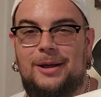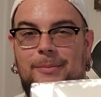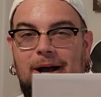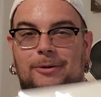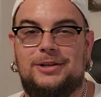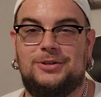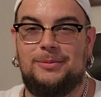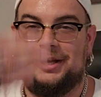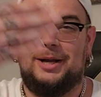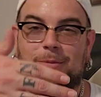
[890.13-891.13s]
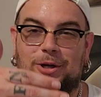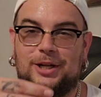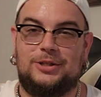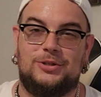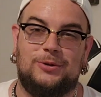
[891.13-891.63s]
my way, so I'm
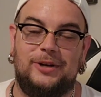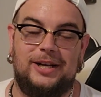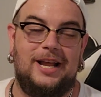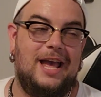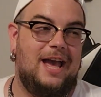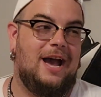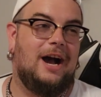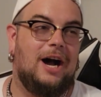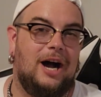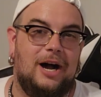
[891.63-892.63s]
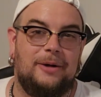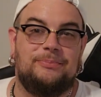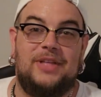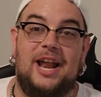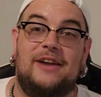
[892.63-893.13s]
looking at the screen,
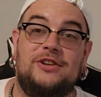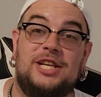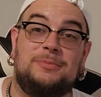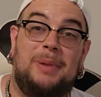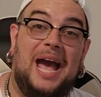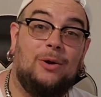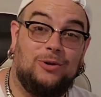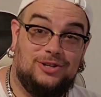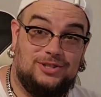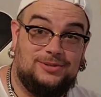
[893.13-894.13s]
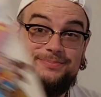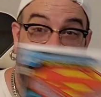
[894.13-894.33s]
that everything's backwards,